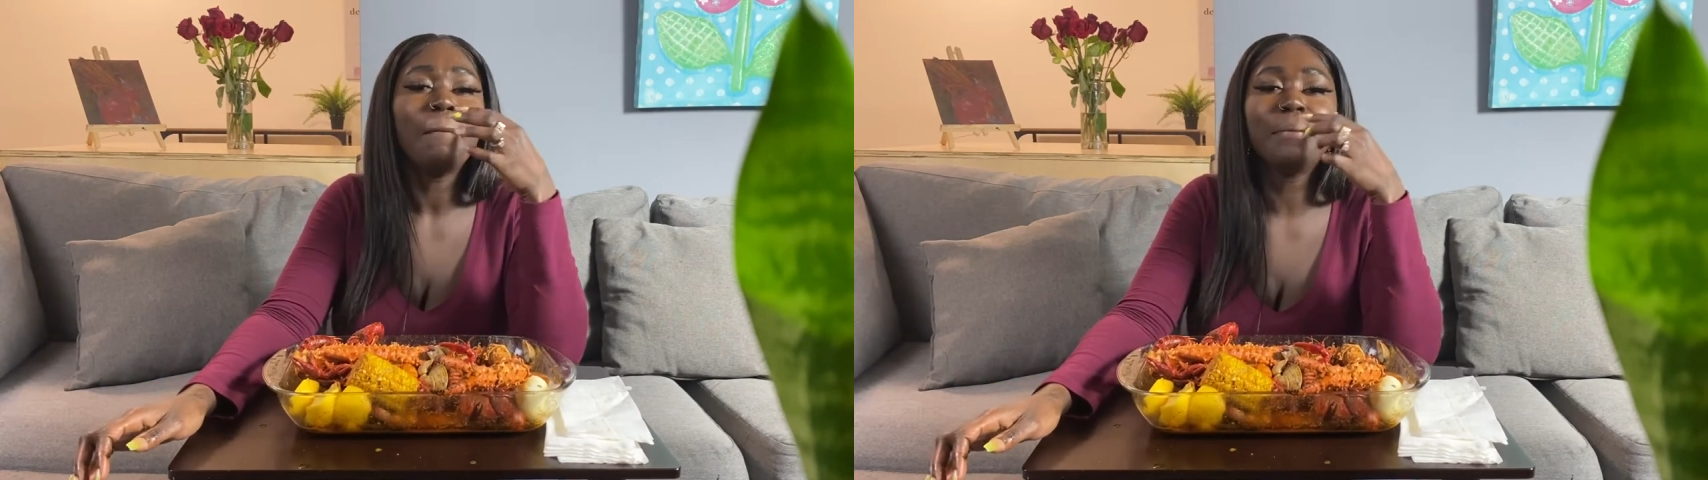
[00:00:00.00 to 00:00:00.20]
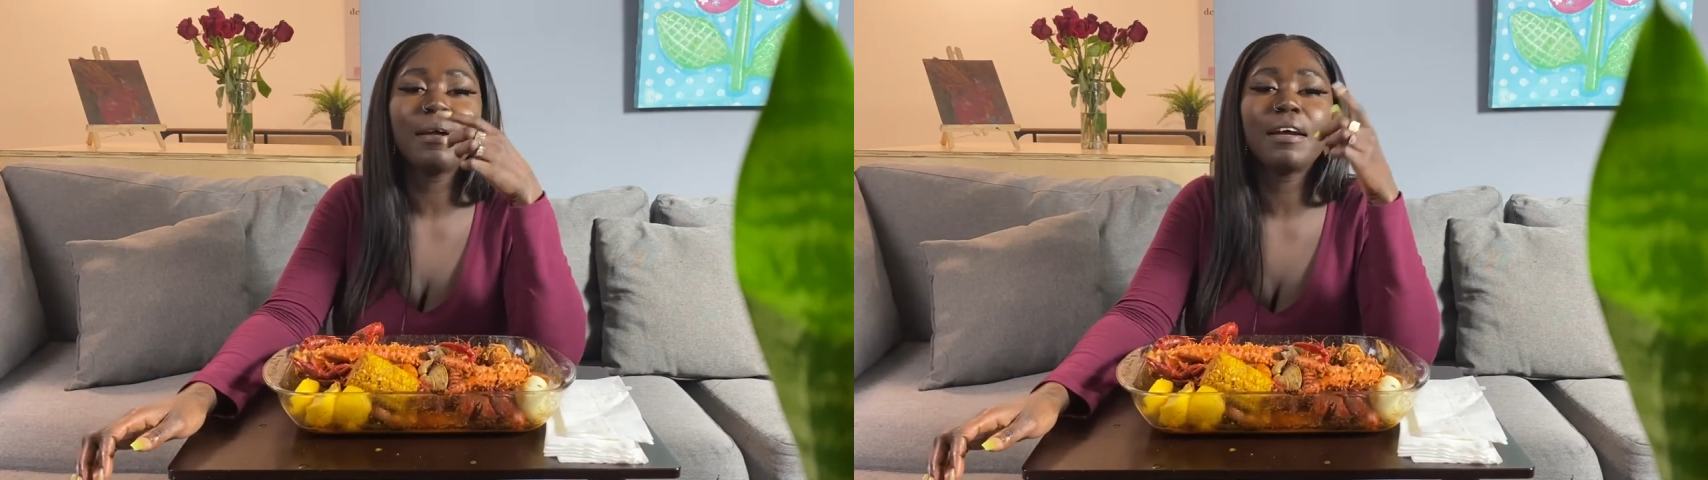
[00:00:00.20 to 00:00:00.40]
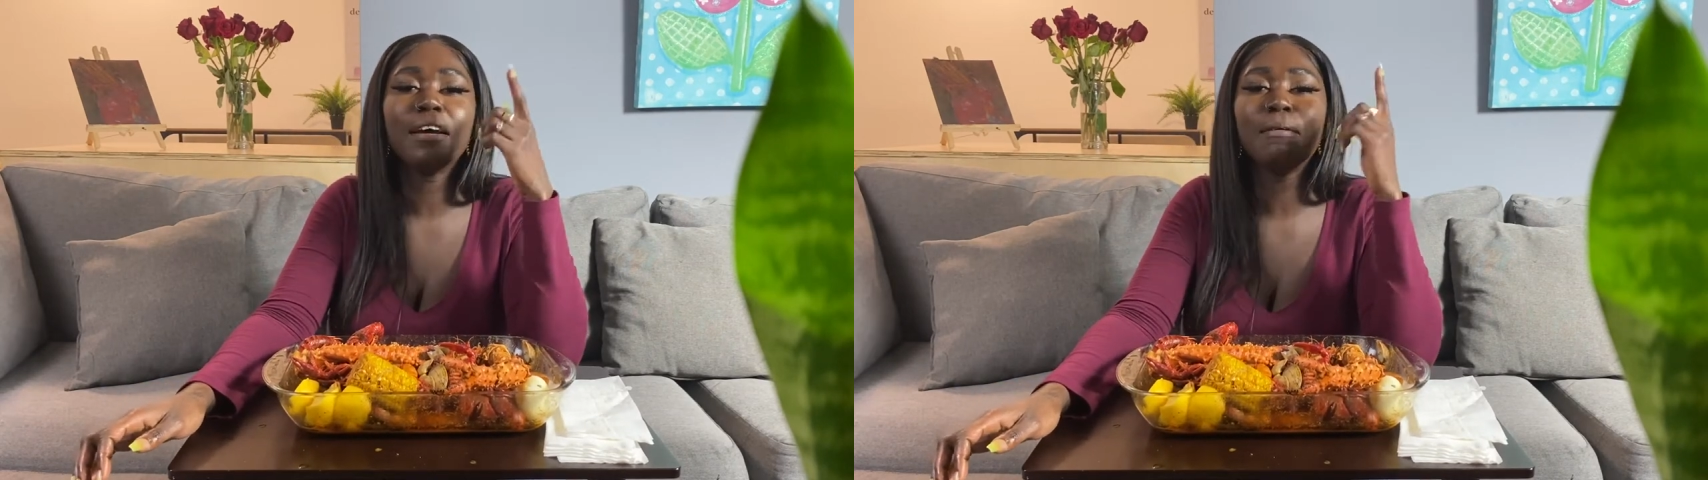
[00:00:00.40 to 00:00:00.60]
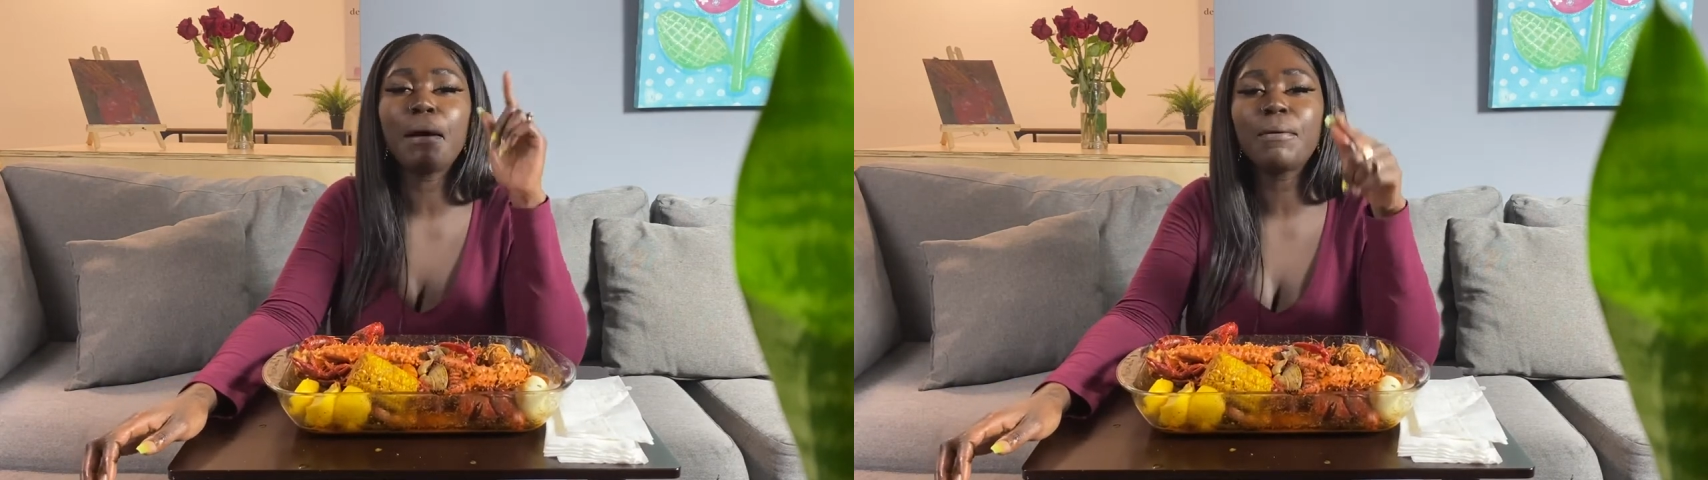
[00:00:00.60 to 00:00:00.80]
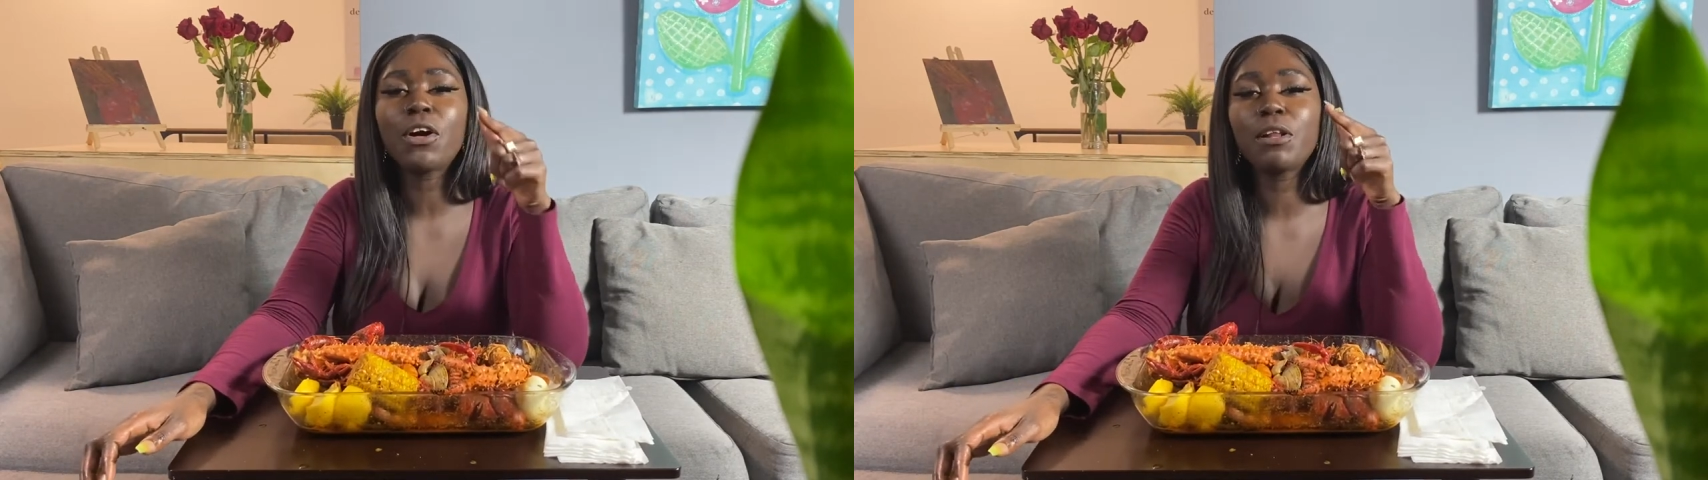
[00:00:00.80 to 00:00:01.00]
But
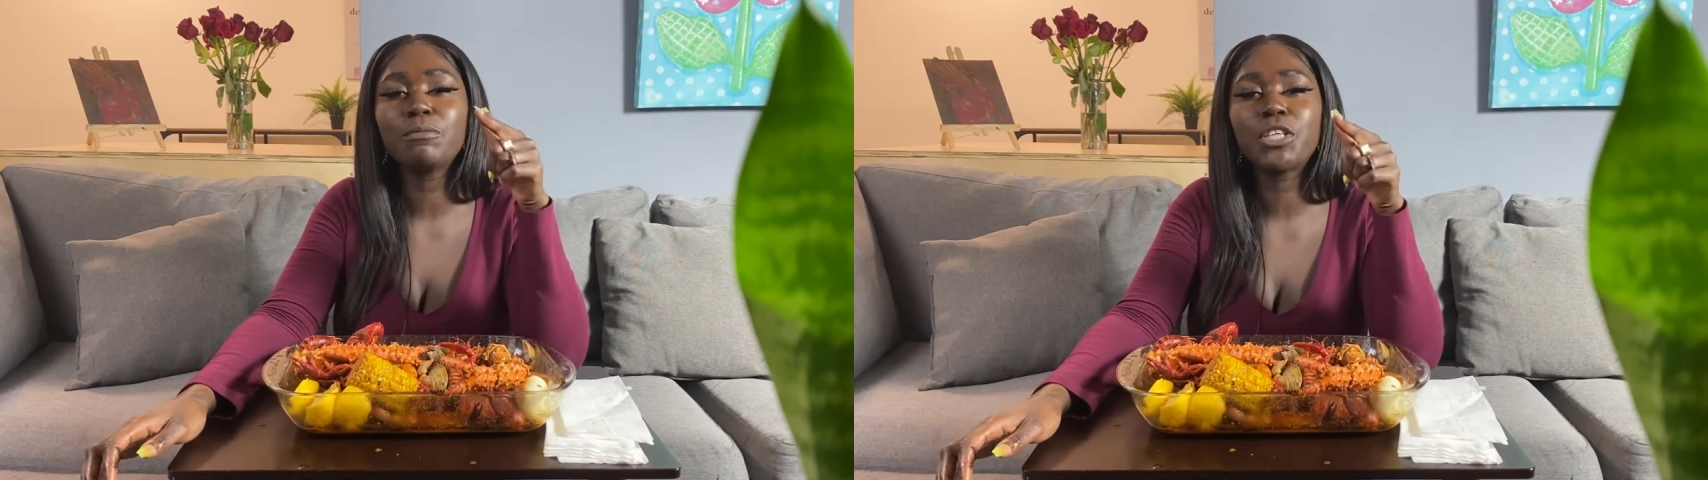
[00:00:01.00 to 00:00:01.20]
I'm going to call him